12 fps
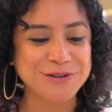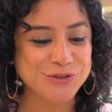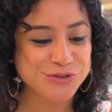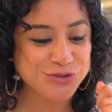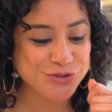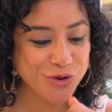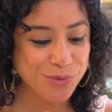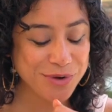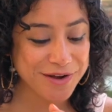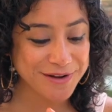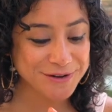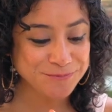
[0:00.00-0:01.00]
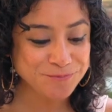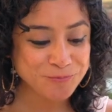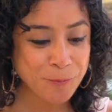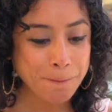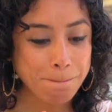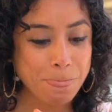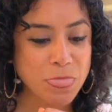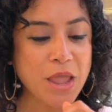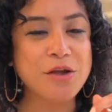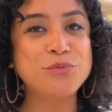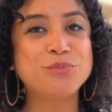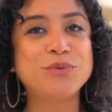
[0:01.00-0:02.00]
It's so good.
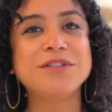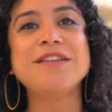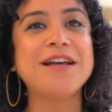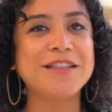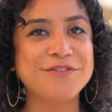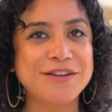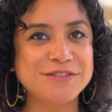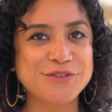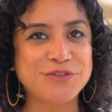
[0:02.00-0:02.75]
It really elevates the